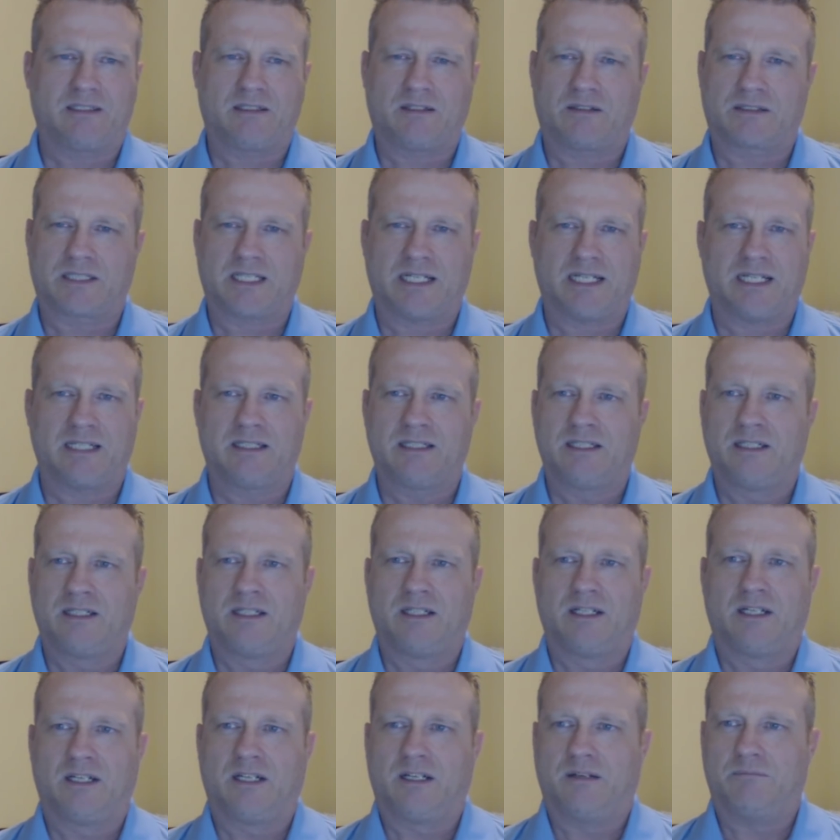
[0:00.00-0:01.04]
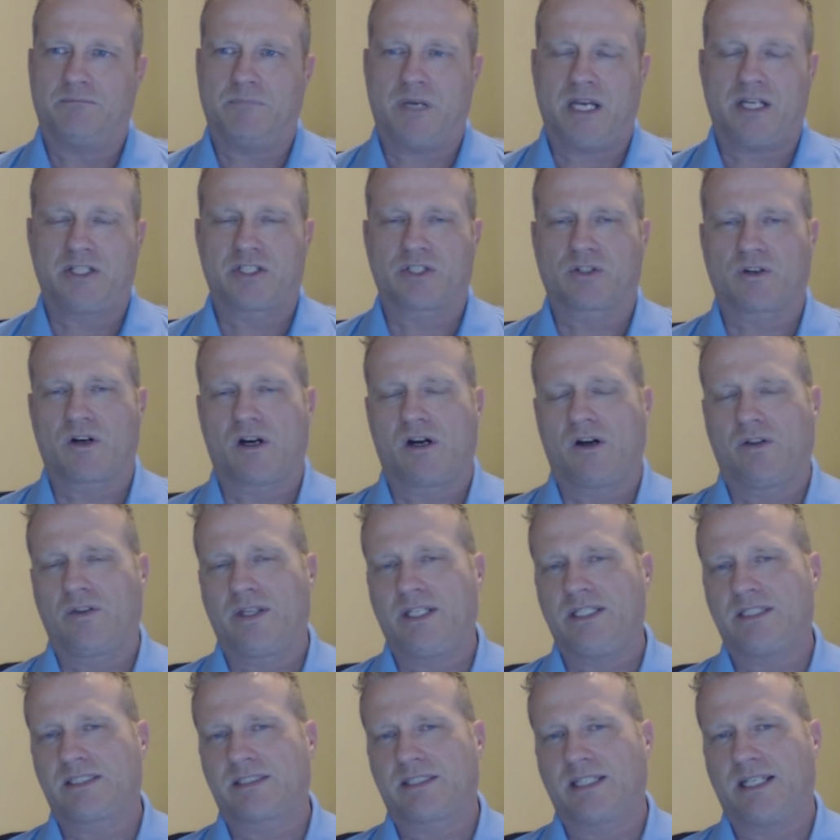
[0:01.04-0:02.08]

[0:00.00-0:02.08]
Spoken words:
Okay, measure all these